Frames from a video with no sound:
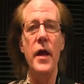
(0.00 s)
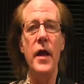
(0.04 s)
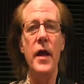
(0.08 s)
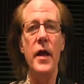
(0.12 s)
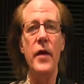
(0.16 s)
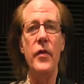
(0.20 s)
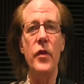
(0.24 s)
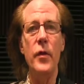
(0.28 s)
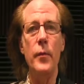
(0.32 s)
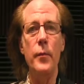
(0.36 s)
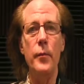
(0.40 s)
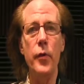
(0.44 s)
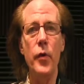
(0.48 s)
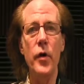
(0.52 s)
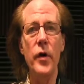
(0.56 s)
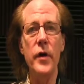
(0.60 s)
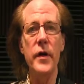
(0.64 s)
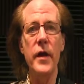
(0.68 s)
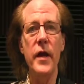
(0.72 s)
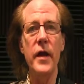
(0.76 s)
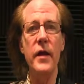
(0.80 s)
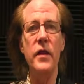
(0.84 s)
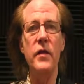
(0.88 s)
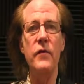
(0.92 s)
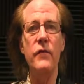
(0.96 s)
And the
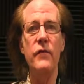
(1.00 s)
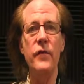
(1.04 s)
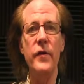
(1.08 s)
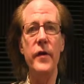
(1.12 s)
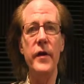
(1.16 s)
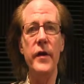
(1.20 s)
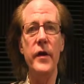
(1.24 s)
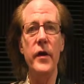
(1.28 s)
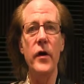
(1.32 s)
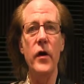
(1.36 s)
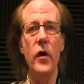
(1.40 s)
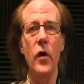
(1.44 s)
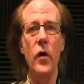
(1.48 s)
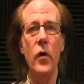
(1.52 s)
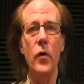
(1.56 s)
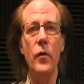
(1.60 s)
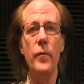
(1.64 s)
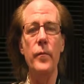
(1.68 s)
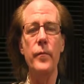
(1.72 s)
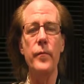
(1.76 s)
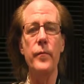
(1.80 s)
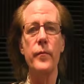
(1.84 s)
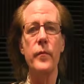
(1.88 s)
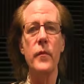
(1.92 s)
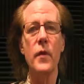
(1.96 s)
book and the video
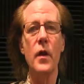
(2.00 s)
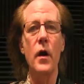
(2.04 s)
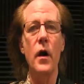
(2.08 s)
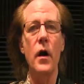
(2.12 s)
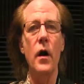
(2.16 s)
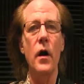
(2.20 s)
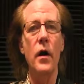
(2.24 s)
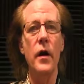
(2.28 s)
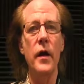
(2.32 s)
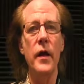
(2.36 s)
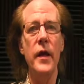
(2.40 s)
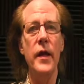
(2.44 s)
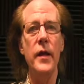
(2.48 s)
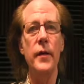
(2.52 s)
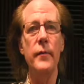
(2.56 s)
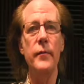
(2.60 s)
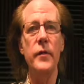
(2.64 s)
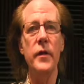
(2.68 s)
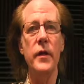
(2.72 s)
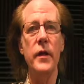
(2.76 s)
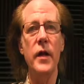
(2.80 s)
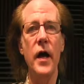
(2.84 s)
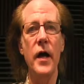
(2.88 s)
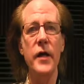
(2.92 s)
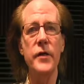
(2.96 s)
are
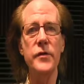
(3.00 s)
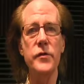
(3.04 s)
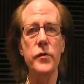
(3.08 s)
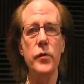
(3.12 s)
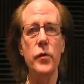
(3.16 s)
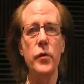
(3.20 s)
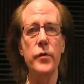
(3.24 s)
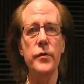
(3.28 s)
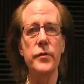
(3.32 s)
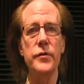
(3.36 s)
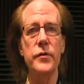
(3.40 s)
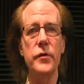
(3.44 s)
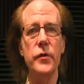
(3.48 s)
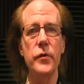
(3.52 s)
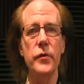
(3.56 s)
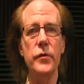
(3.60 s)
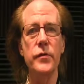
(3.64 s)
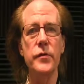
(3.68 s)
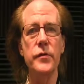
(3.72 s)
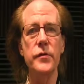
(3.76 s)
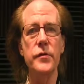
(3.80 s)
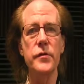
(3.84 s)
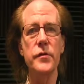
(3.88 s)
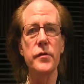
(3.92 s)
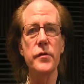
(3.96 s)
aimed at high school
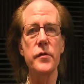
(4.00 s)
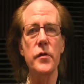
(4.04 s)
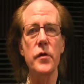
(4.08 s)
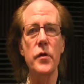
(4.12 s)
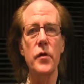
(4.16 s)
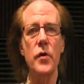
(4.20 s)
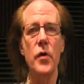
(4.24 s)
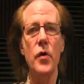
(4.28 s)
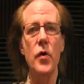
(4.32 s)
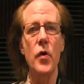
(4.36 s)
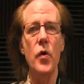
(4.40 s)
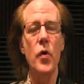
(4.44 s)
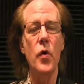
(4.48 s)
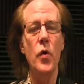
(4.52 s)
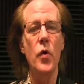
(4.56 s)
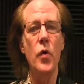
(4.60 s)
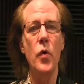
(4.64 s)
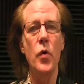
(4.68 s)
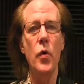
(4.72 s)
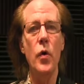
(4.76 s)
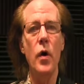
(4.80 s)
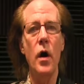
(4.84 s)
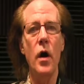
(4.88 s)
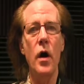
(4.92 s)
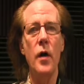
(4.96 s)
students
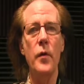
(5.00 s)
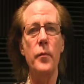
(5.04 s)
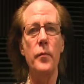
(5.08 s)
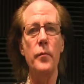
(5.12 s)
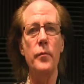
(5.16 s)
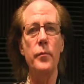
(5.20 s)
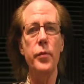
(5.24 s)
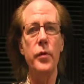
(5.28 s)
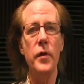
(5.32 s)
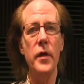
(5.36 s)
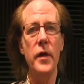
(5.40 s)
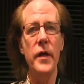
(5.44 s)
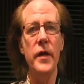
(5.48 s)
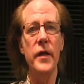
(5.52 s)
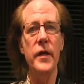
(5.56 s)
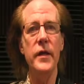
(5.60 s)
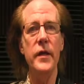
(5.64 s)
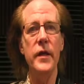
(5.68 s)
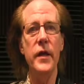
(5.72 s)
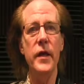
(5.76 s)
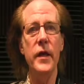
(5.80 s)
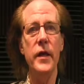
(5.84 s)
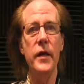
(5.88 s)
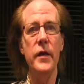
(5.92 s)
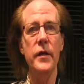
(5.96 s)
who are
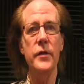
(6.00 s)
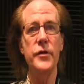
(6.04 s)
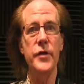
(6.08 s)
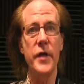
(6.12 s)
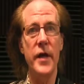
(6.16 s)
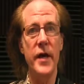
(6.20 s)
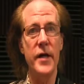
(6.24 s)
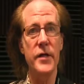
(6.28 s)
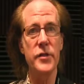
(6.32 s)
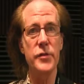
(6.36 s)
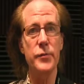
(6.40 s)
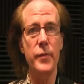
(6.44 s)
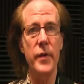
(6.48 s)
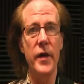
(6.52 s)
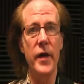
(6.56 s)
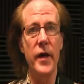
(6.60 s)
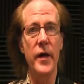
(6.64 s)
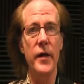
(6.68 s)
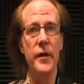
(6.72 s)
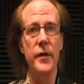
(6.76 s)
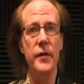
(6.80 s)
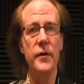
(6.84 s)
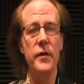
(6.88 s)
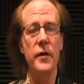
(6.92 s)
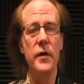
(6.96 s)
playing in a jazz
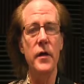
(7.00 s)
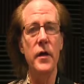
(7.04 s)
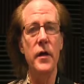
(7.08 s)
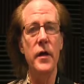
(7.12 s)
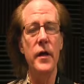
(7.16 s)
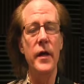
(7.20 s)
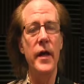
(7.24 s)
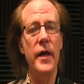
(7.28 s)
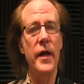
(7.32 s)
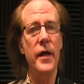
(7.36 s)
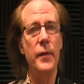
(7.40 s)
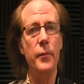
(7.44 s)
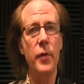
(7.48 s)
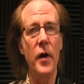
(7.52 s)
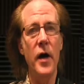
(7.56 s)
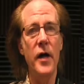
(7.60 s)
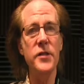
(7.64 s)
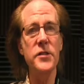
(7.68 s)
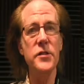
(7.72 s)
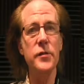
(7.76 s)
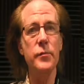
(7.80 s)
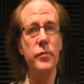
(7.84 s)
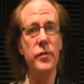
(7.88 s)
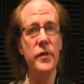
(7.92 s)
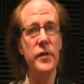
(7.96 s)
band and
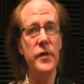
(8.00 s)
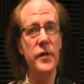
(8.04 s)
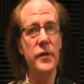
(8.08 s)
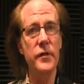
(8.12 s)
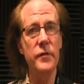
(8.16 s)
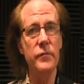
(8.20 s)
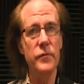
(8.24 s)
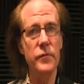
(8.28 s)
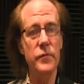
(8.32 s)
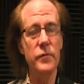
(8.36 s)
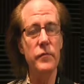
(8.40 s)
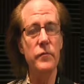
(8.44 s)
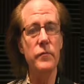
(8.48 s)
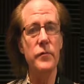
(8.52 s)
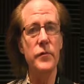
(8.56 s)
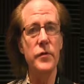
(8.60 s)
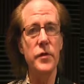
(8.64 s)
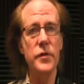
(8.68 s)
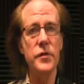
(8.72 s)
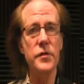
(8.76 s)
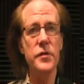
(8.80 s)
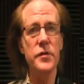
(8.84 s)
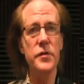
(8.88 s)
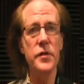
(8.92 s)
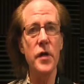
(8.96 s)
possibly
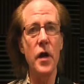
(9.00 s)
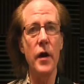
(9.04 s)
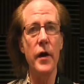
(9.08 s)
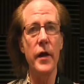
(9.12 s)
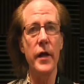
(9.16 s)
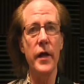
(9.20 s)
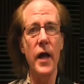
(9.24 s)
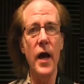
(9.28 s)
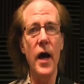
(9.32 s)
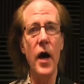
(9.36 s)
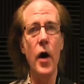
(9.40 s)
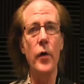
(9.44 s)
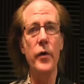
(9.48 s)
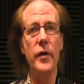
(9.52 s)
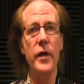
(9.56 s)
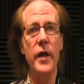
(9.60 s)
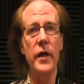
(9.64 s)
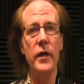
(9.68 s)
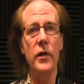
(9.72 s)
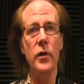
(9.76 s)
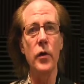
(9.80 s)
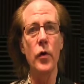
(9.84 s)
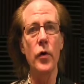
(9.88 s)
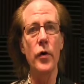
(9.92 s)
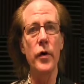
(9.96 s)
just starting out
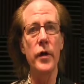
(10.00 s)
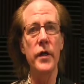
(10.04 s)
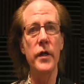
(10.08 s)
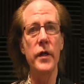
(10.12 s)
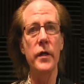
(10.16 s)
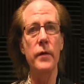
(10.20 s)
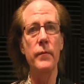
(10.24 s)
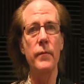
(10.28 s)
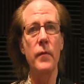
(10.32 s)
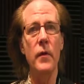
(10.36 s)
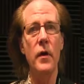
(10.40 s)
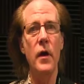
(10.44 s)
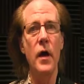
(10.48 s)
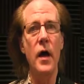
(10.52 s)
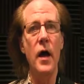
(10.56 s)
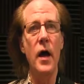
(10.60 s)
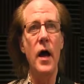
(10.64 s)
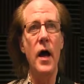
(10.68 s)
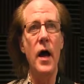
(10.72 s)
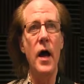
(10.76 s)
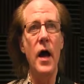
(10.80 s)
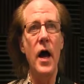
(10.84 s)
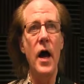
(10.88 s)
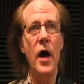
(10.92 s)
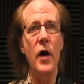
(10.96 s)
and learning
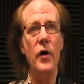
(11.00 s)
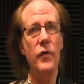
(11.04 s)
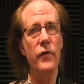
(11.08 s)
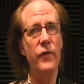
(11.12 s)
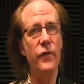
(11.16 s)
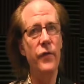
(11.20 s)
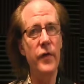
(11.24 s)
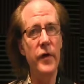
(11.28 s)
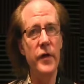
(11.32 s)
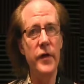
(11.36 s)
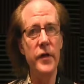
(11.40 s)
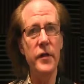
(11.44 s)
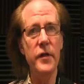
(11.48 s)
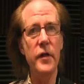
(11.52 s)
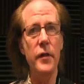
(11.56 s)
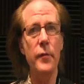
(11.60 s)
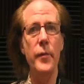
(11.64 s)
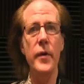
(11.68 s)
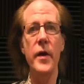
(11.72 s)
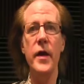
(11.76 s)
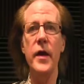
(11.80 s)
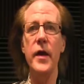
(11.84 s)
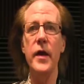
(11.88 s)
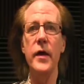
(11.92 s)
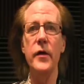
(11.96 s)
how to fit into the
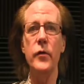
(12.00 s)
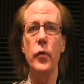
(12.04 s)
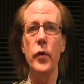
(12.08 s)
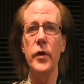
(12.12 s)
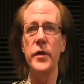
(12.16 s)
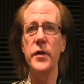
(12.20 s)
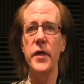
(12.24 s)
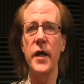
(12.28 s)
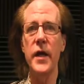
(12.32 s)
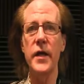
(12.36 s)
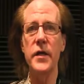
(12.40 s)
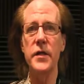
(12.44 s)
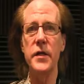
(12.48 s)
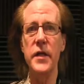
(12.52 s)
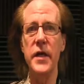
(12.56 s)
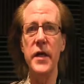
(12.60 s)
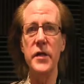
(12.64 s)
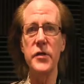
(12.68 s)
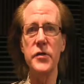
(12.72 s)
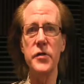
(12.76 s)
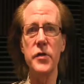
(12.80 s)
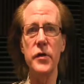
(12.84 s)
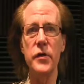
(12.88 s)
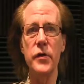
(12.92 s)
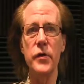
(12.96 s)
band, what
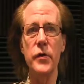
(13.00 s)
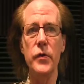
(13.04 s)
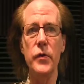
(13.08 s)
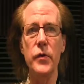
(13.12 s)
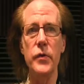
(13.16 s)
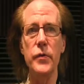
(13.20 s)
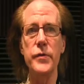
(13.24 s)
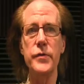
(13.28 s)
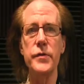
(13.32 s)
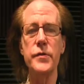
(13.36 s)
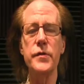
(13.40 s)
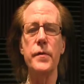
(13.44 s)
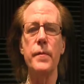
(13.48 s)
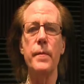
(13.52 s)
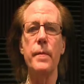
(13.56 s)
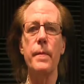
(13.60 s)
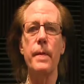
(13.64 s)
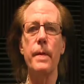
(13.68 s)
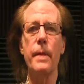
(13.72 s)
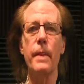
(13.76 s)
techniques to use,